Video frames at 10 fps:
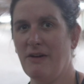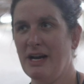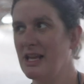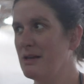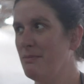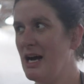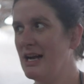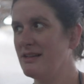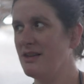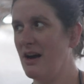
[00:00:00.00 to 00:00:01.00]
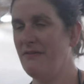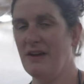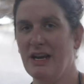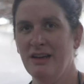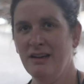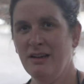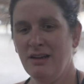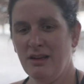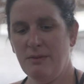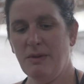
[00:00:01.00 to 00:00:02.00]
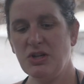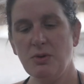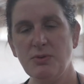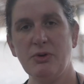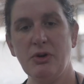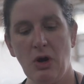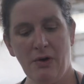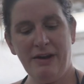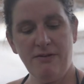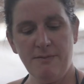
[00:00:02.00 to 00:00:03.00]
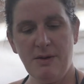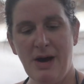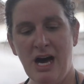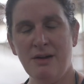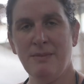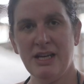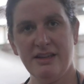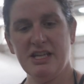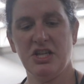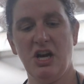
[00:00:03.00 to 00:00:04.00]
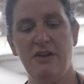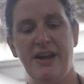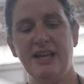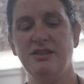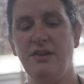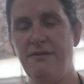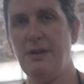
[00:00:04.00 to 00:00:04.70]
finding the blocks often the mushrooms were growing from the bottom into the shelving, so